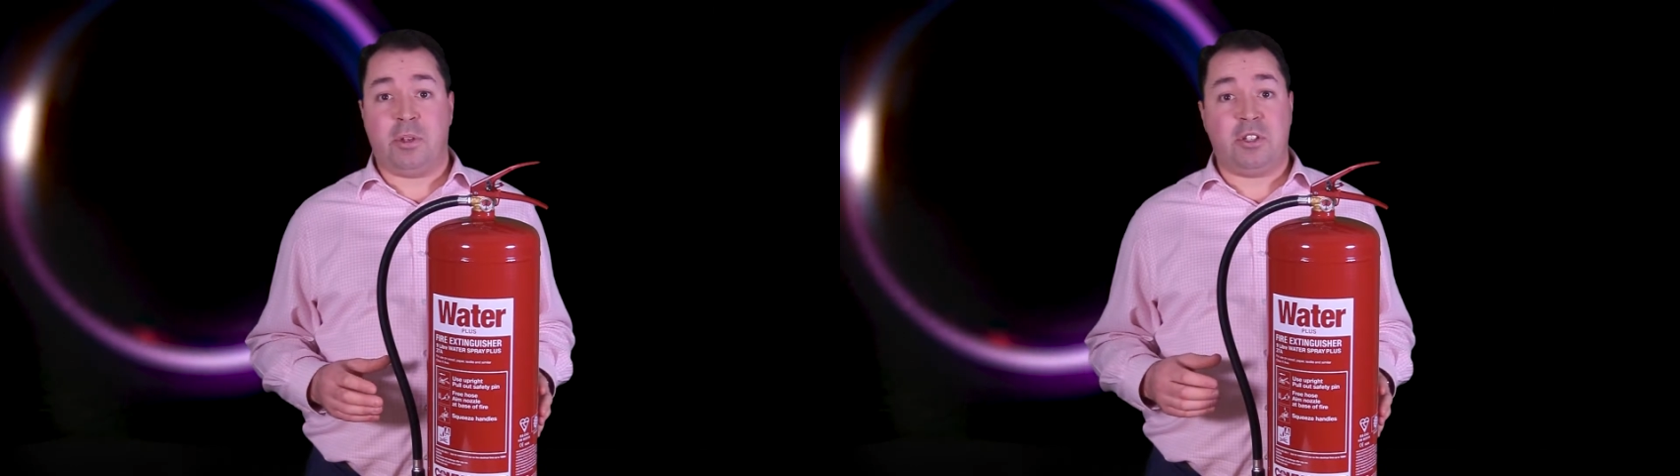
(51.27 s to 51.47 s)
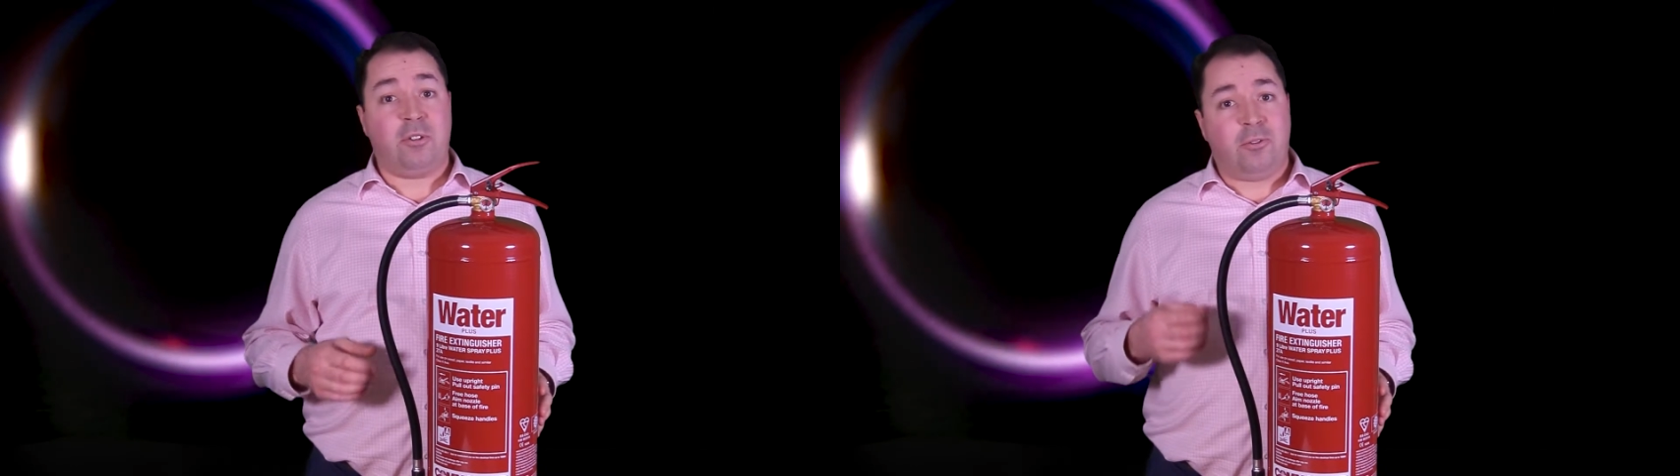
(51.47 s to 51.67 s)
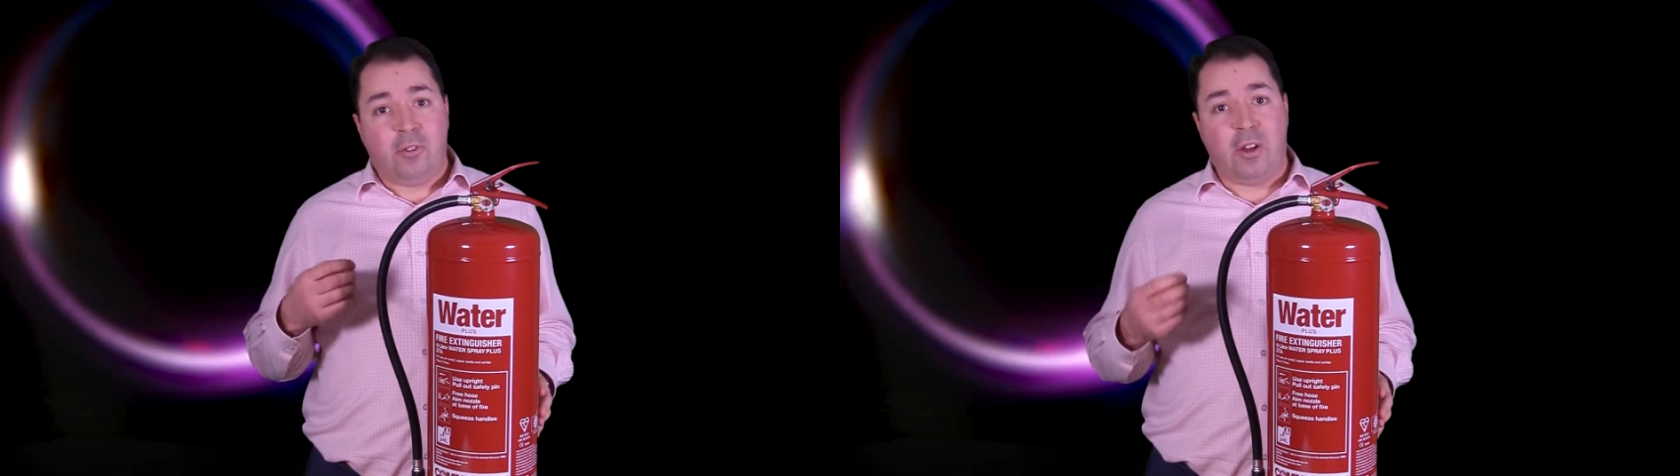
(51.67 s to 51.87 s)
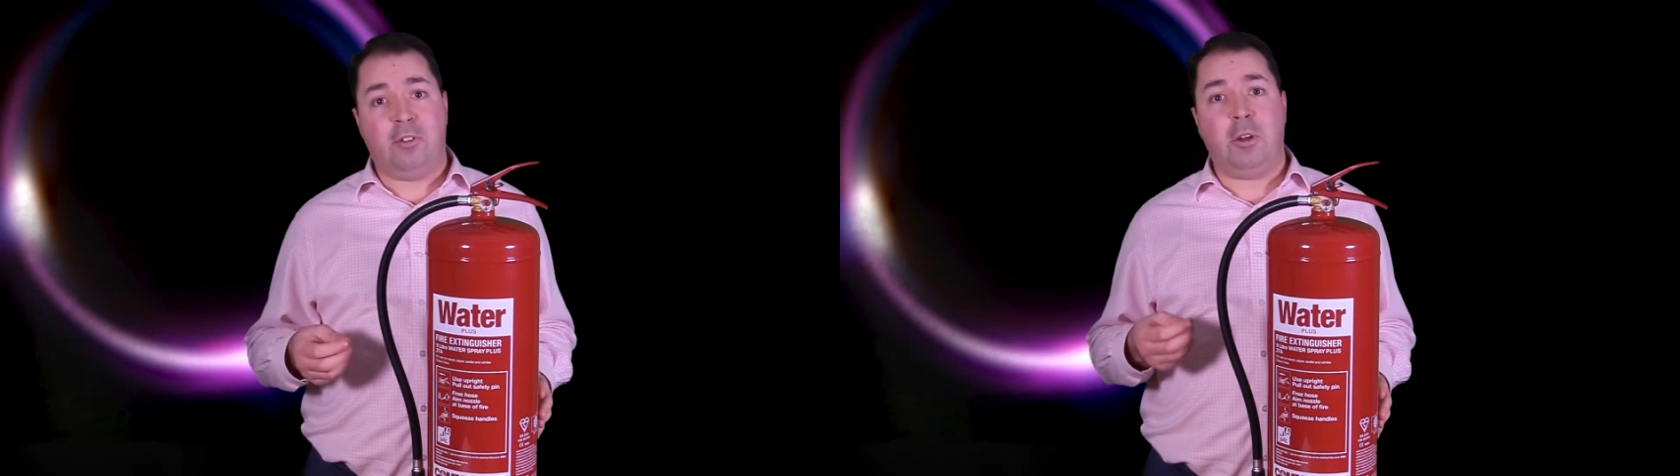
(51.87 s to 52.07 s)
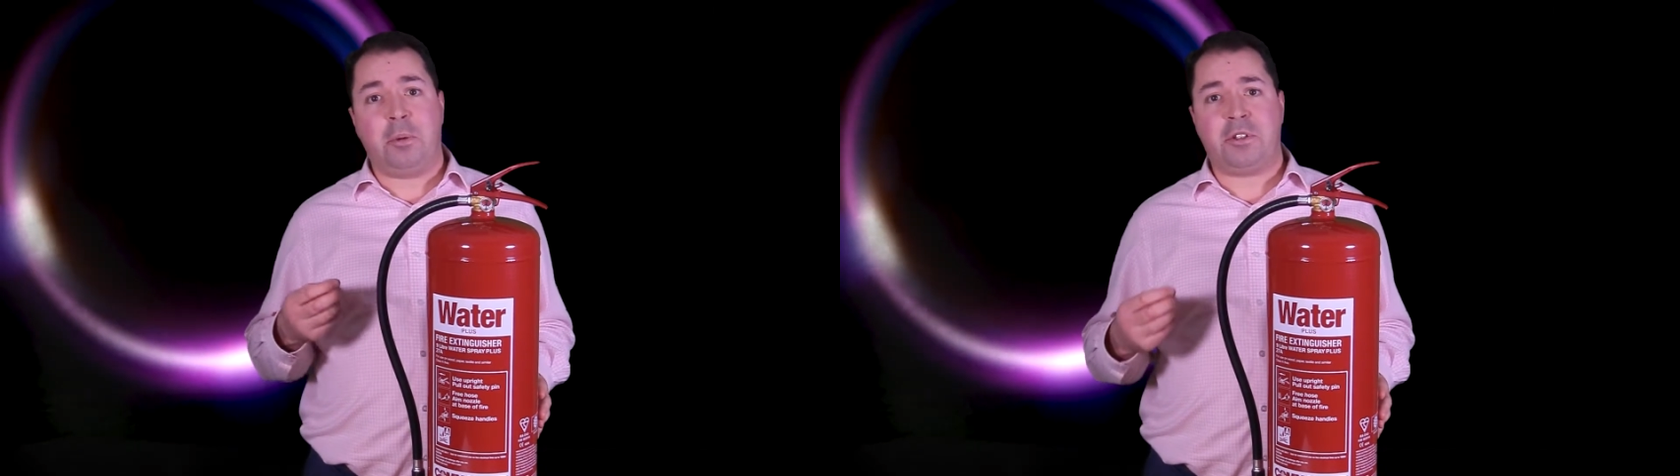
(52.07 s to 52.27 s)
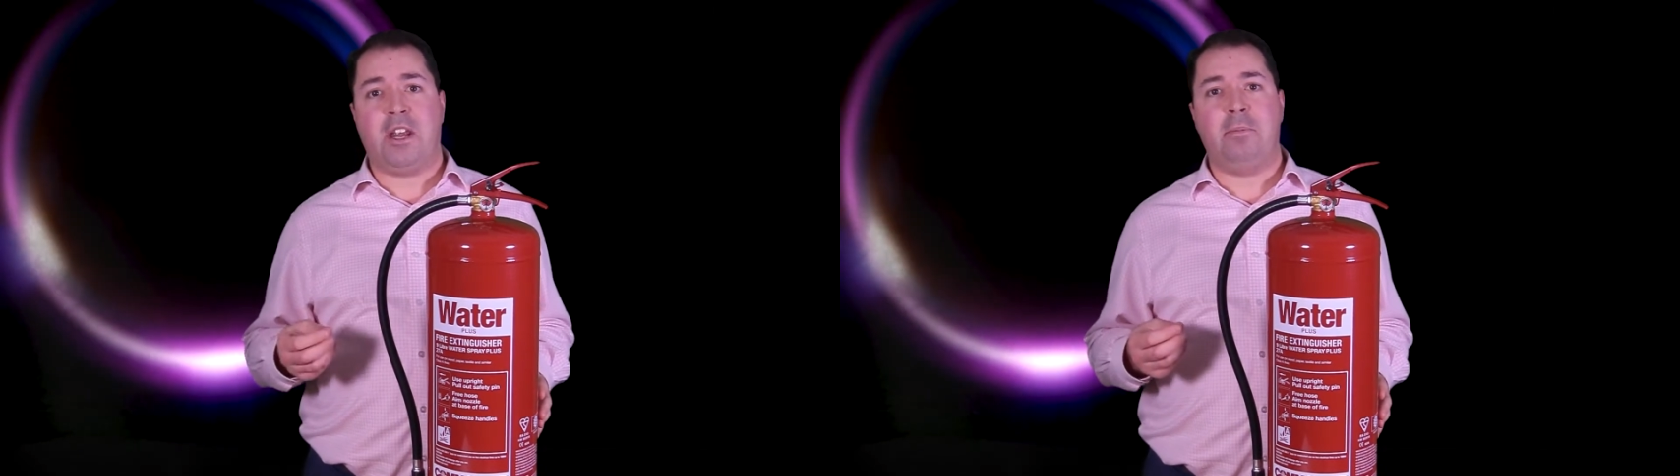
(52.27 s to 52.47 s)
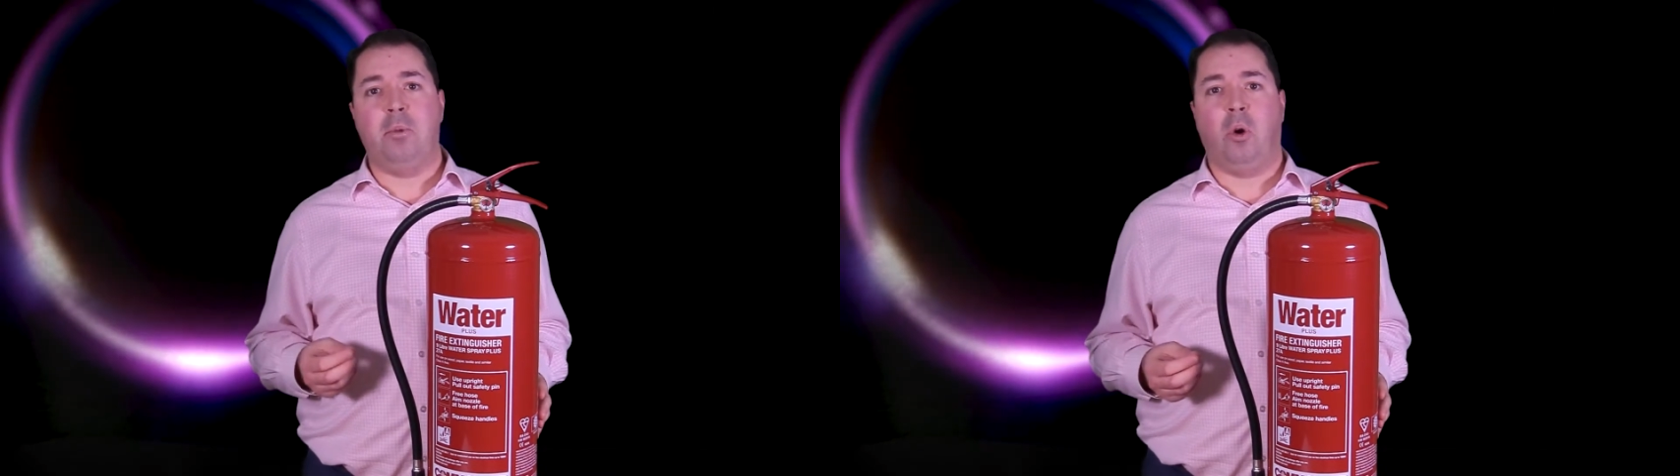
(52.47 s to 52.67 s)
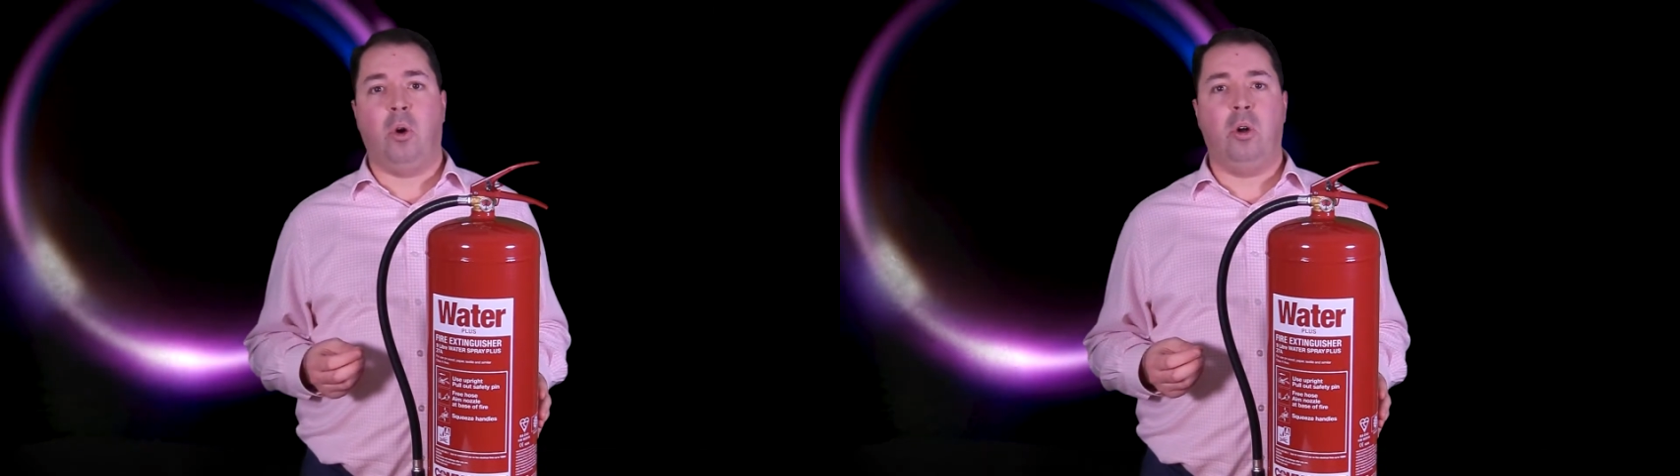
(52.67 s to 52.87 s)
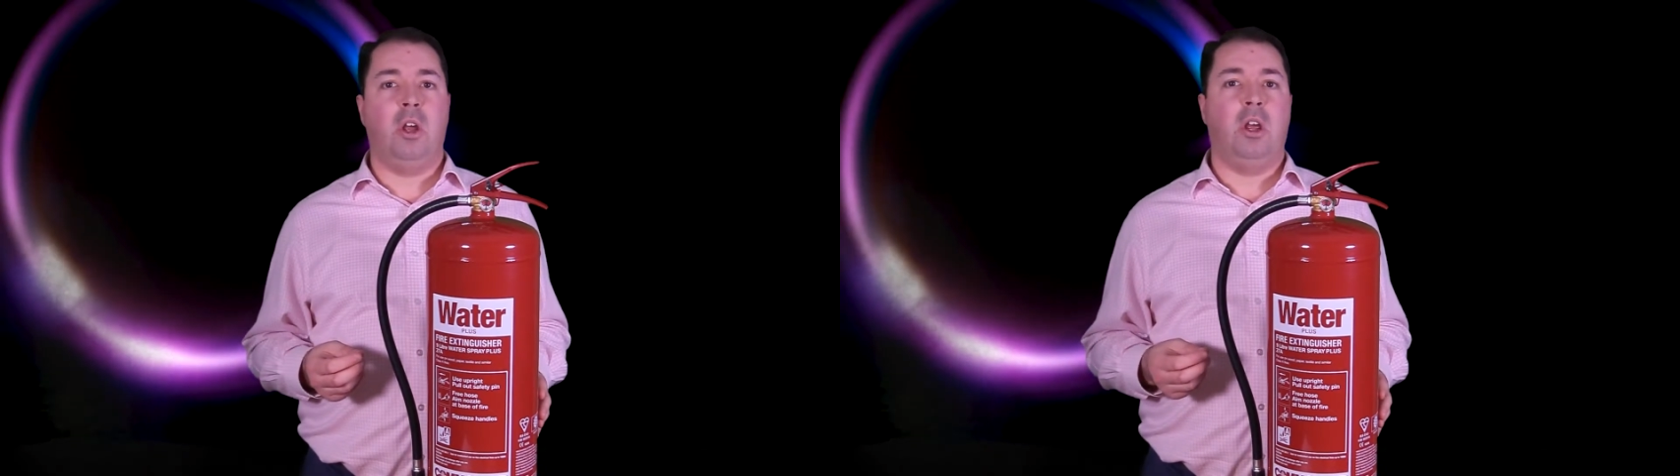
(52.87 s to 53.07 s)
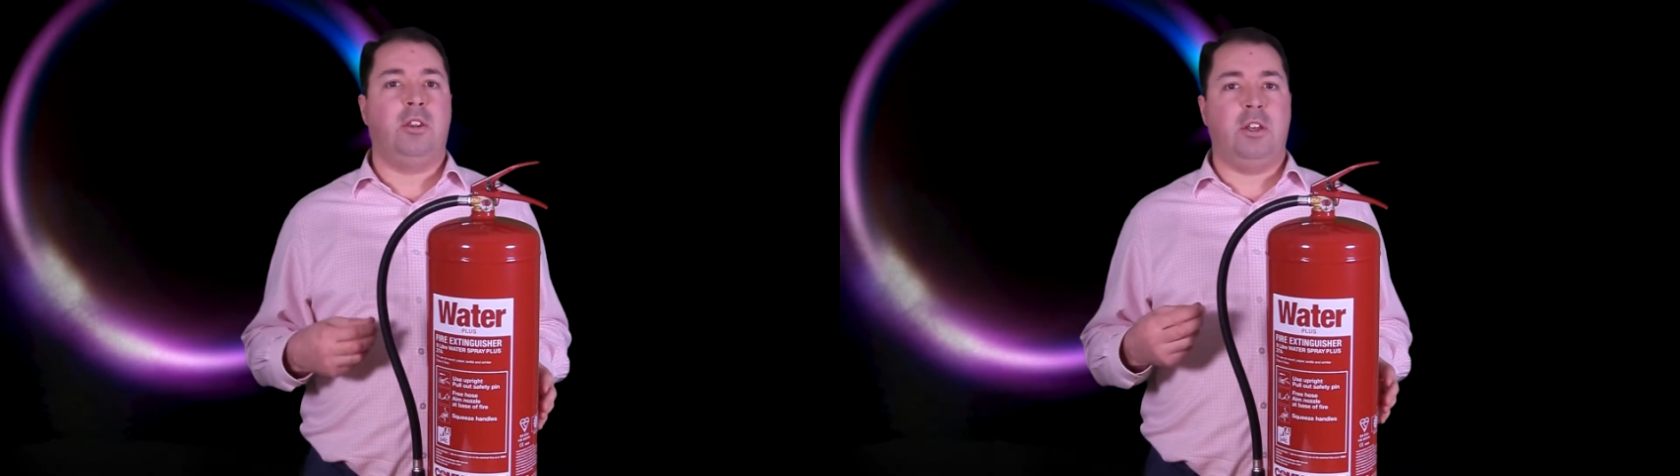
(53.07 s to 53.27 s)
which is 50% more
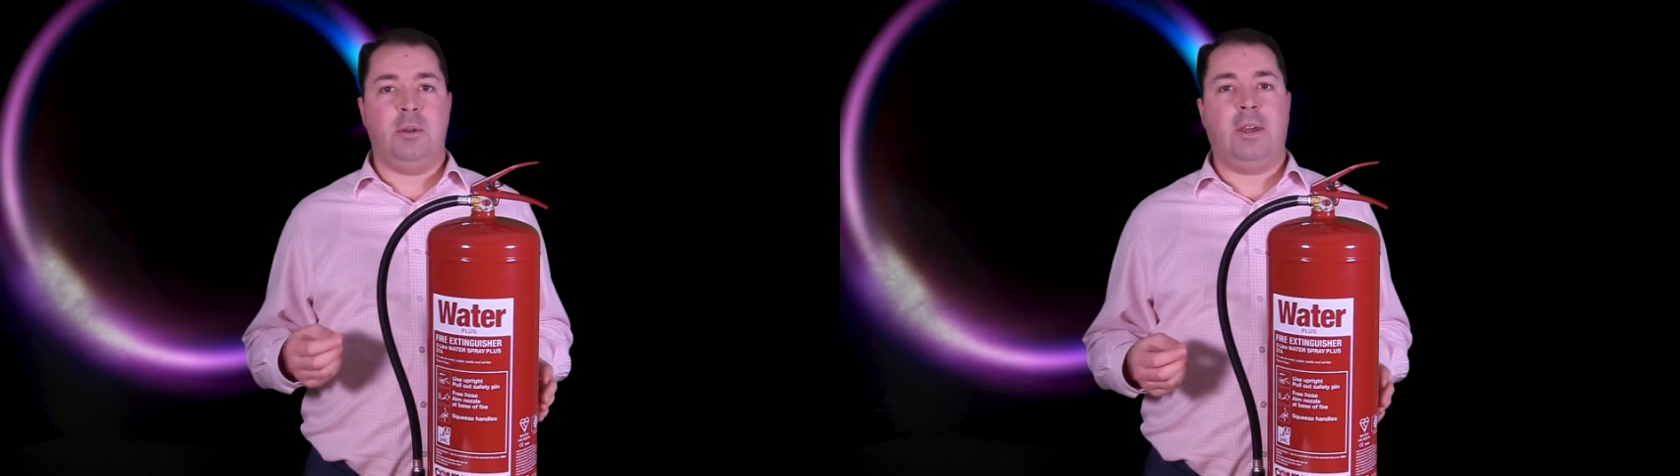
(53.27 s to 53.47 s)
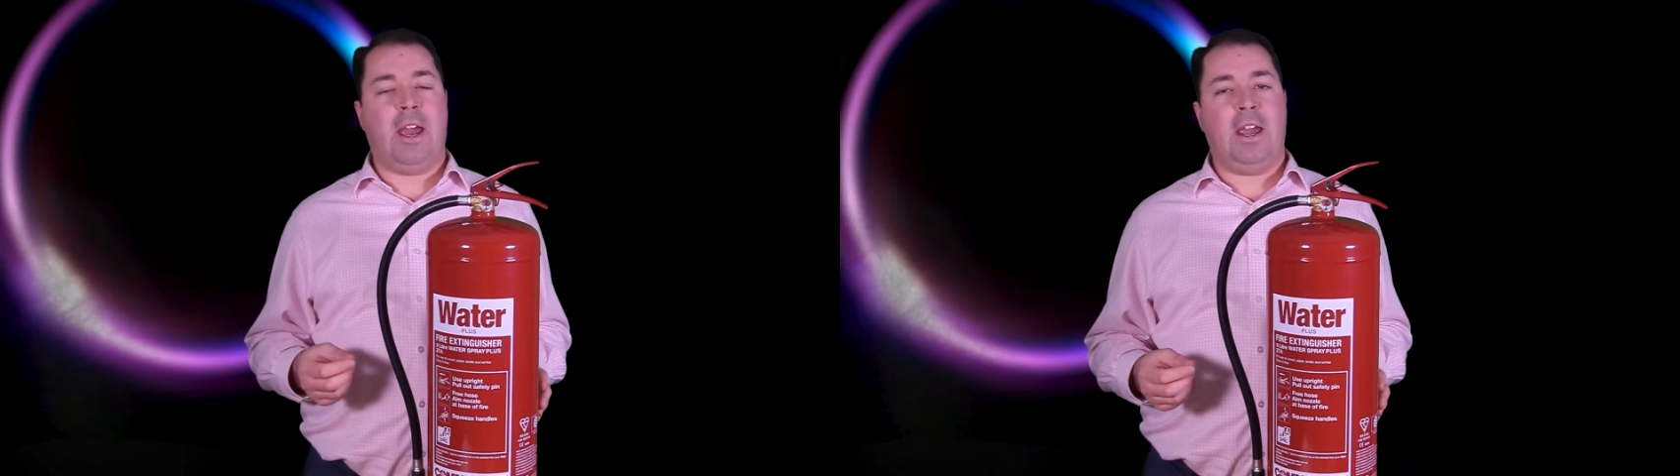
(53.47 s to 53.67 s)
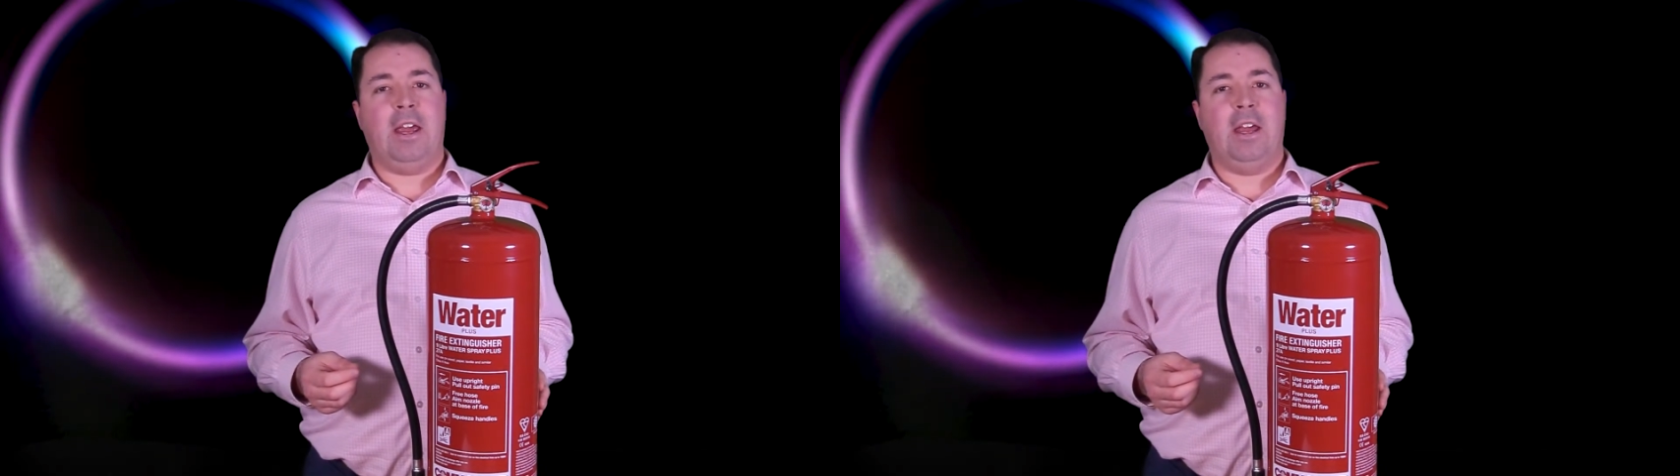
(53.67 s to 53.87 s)
than you get